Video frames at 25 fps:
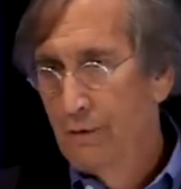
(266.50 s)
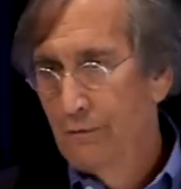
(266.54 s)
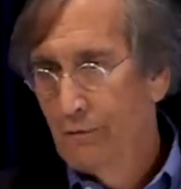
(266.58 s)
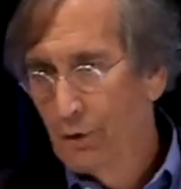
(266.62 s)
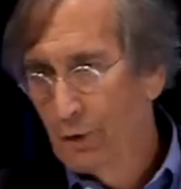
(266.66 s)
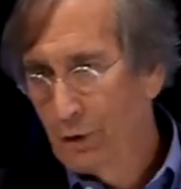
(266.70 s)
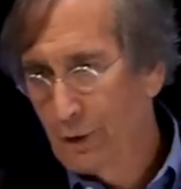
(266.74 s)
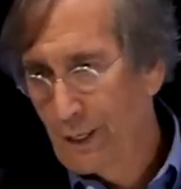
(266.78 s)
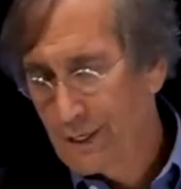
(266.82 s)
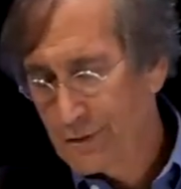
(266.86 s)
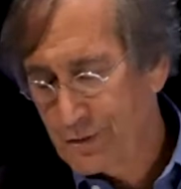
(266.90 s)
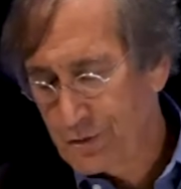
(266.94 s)

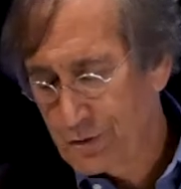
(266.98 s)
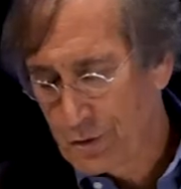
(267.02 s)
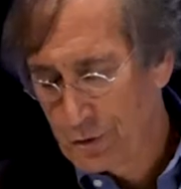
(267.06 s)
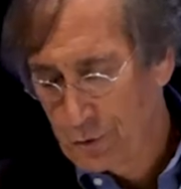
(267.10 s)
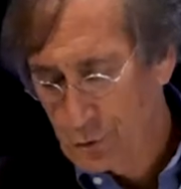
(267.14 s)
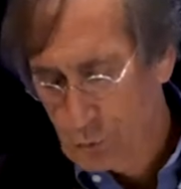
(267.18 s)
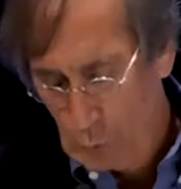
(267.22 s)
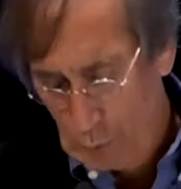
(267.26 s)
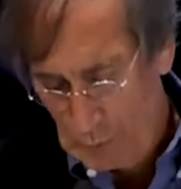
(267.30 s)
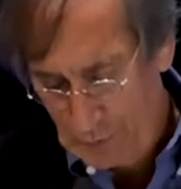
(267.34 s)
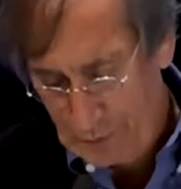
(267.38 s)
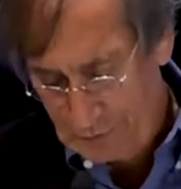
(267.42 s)
for less
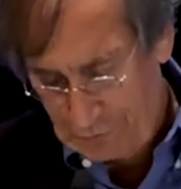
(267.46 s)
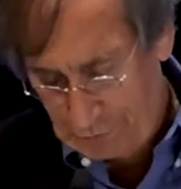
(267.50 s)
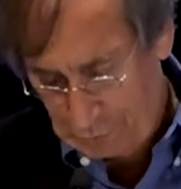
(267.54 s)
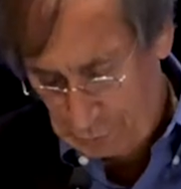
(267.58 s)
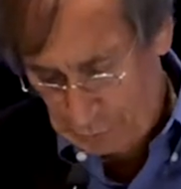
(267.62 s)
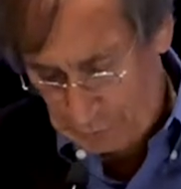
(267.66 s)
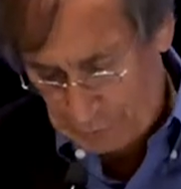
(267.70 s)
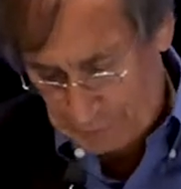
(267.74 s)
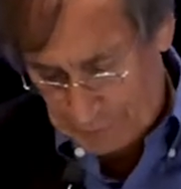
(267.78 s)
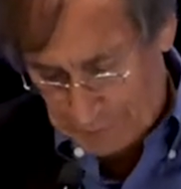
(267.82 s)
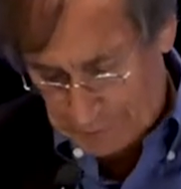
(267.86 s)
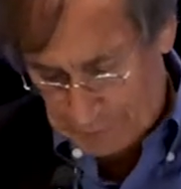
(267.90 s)
than
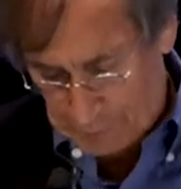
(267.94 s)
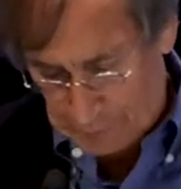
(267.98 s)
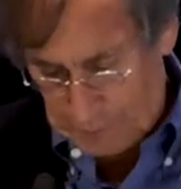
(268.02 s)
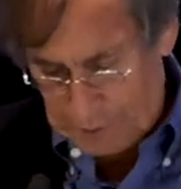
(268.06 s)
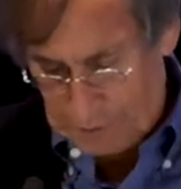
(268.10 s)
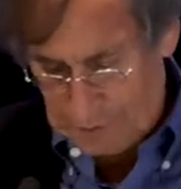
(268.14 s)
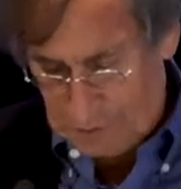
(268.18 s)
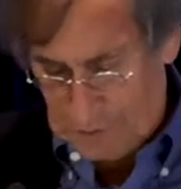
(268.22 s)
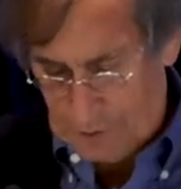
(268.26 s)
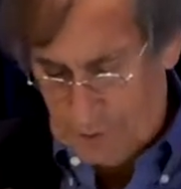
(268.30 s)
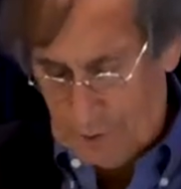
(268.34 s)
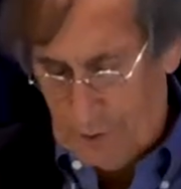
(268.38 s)
24
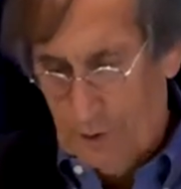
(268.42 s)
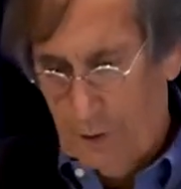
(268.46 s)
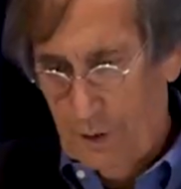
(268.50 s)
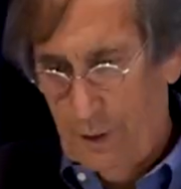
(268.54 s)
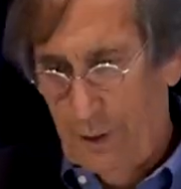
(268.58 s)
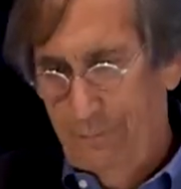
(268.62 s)
hours,